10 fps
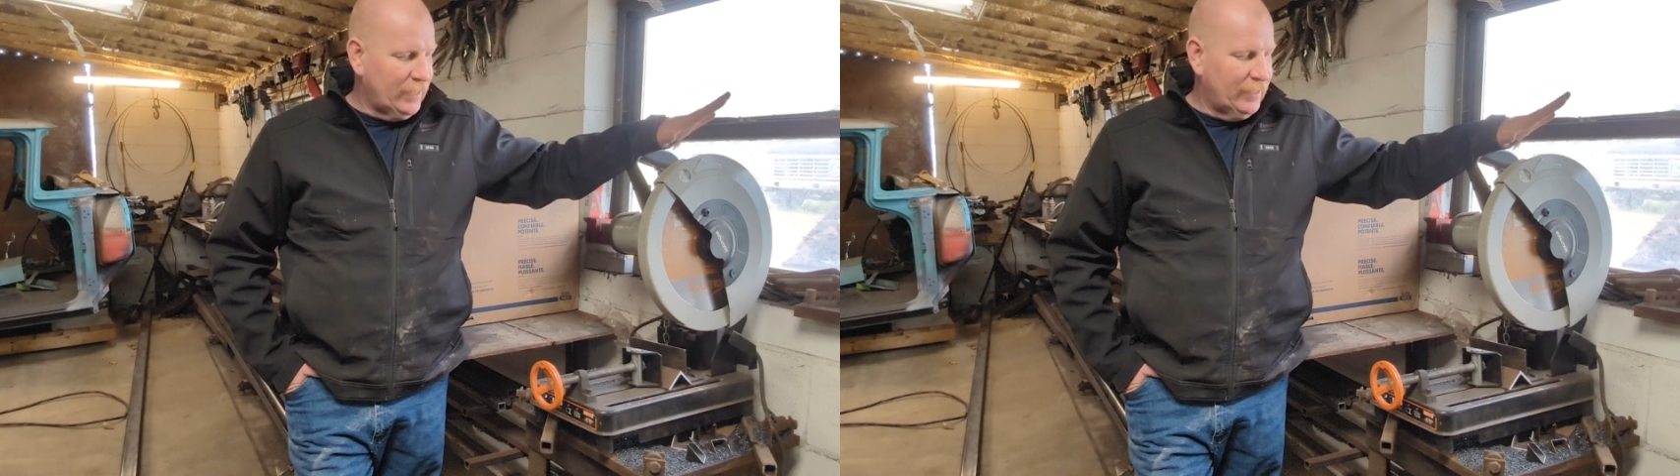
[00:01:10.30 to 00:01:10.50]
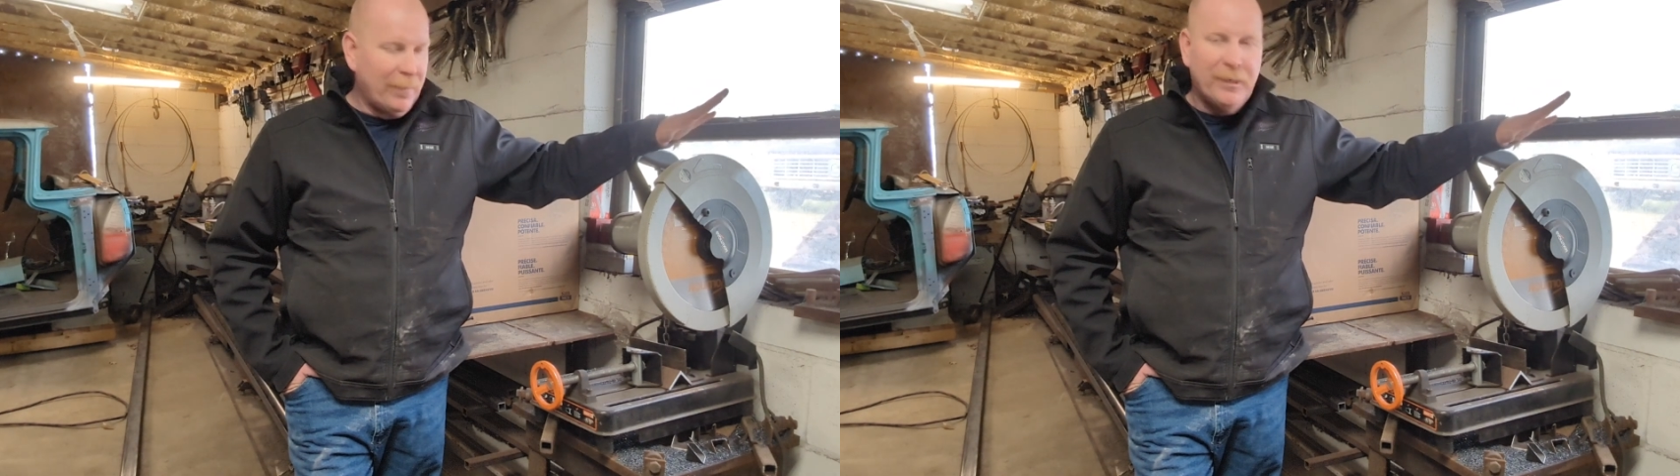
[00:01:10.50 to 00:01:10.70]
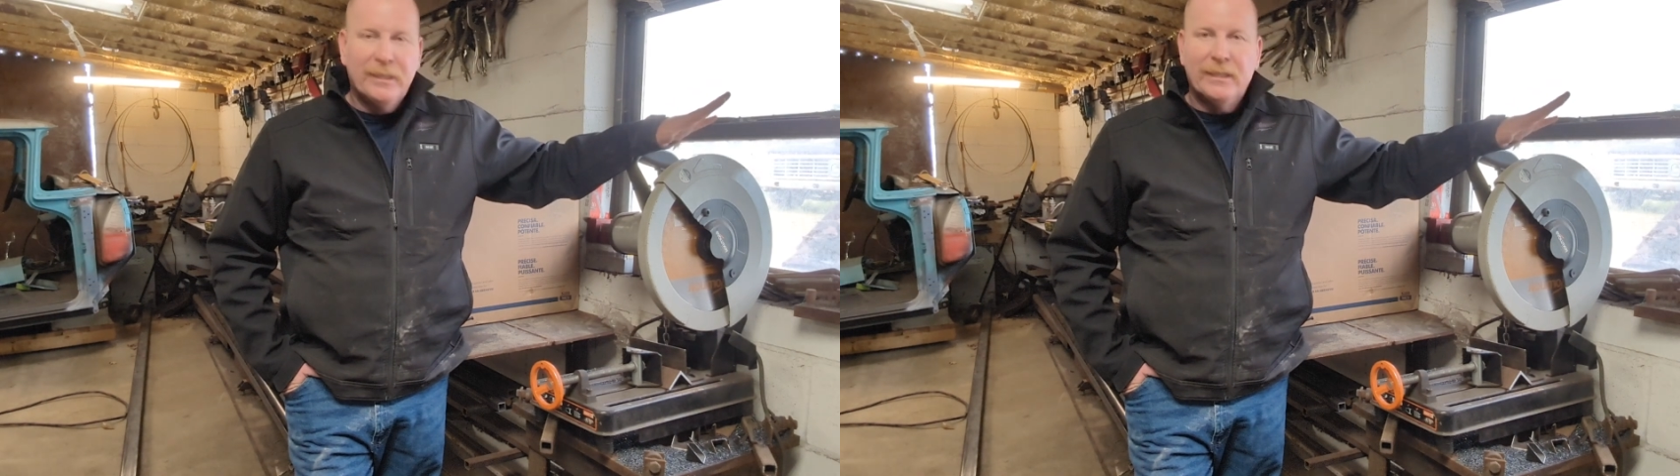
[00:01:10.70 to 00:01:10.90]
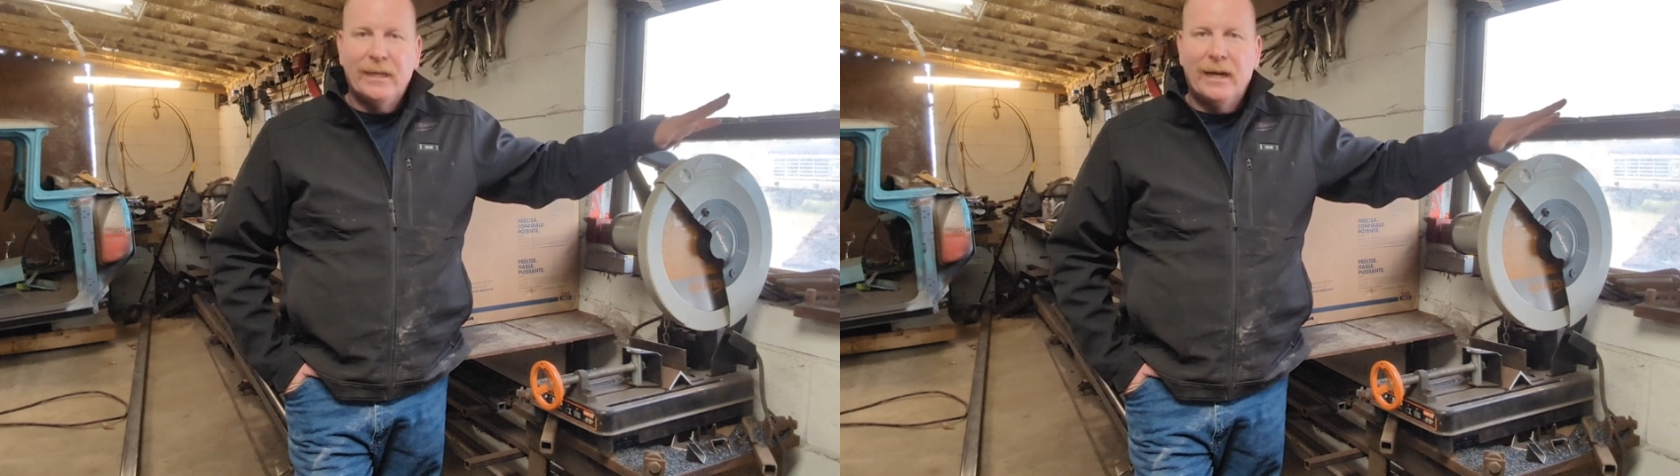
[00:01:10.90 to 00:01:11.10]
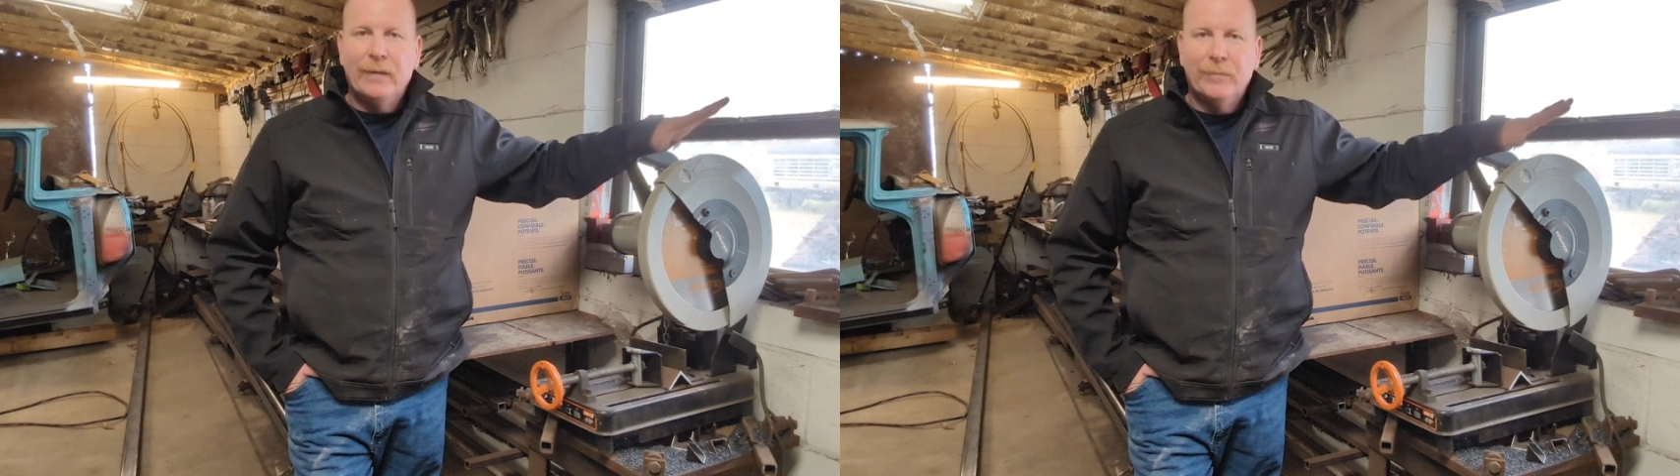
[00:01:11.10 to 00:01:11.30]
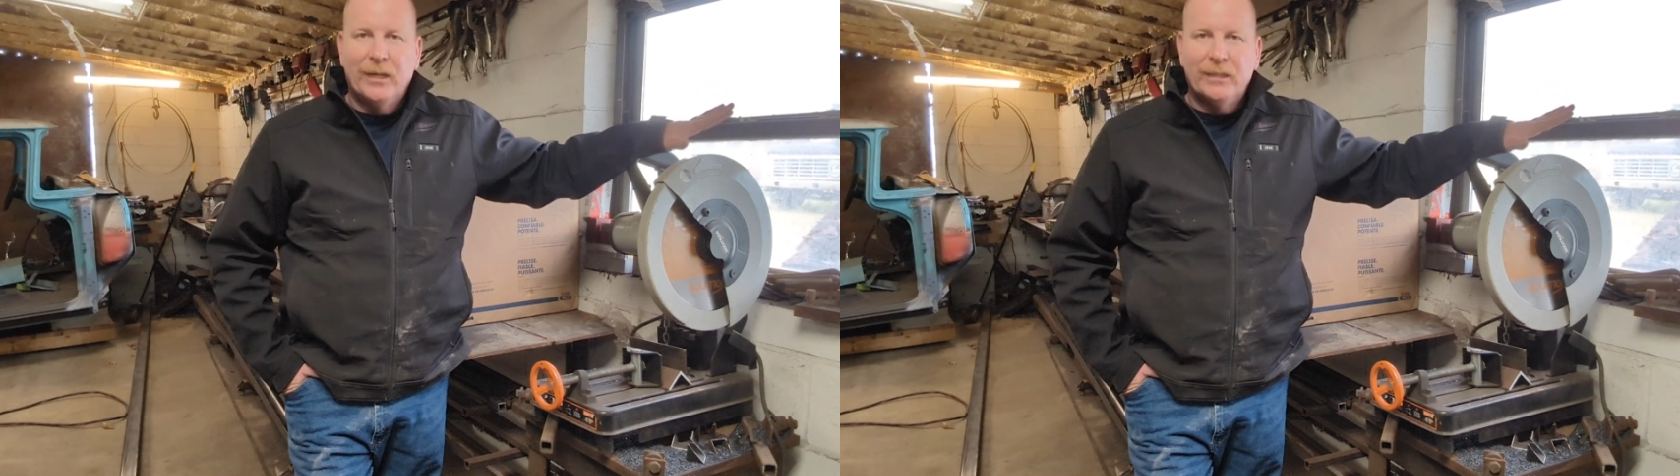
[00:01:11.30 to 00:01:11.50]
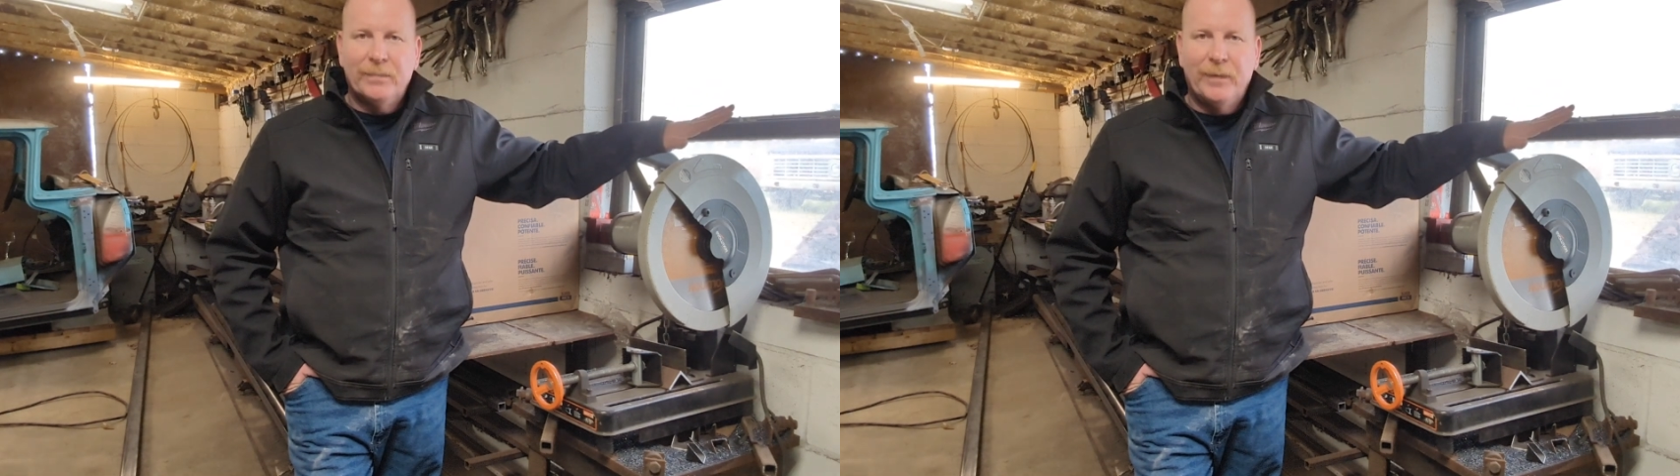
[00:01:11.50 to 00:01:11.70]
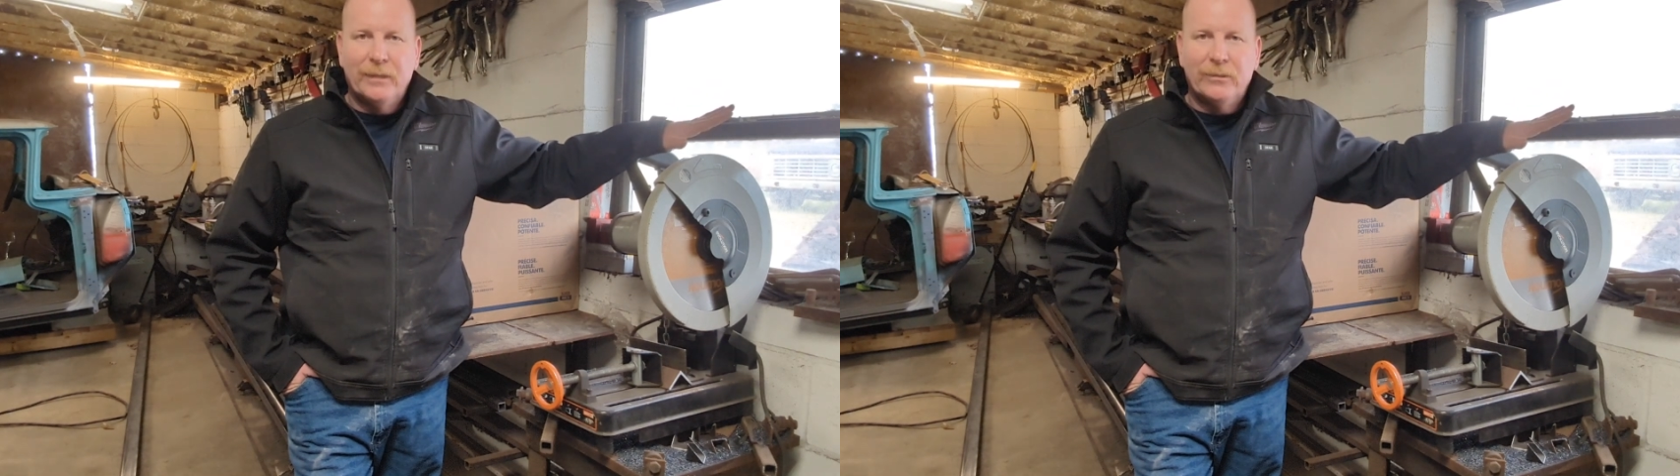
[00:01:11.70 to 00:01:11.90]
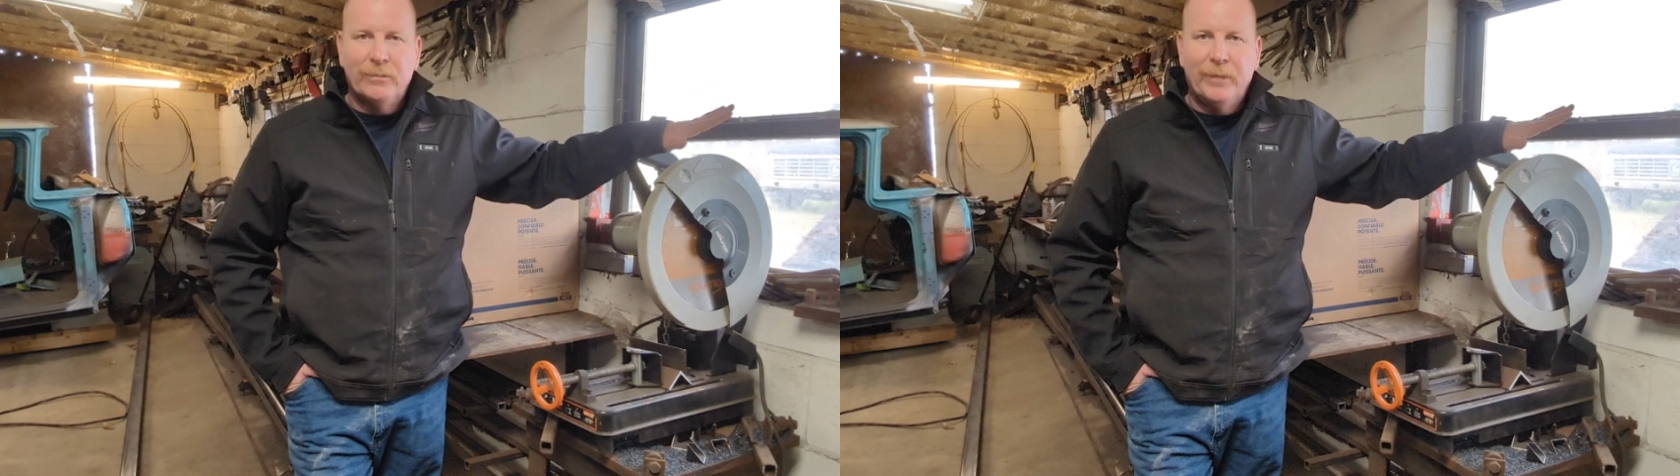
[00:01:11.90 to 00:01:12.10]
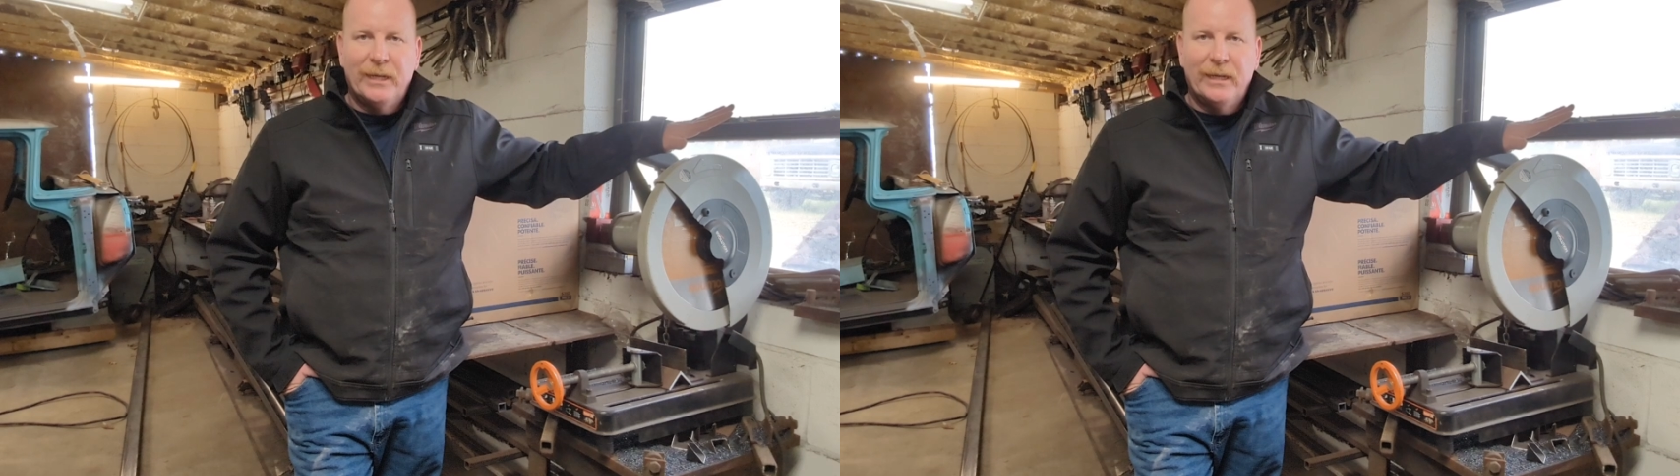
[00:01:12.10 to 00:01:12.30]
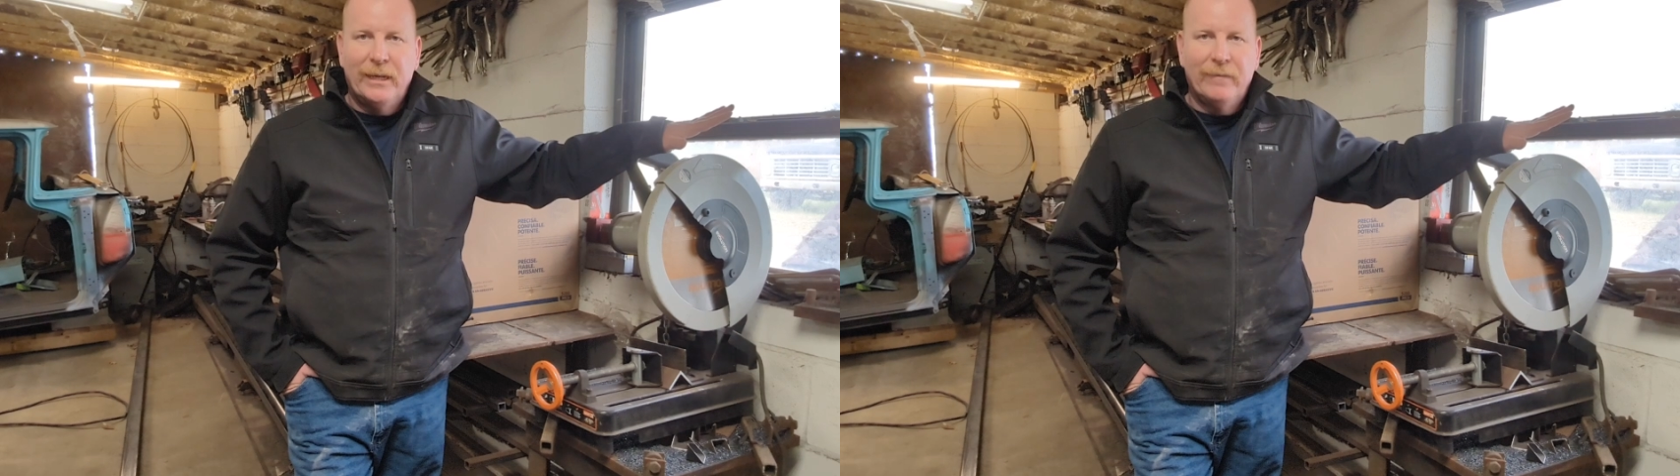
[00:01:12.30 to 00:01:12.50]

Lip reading: That being said, I am not sponsored by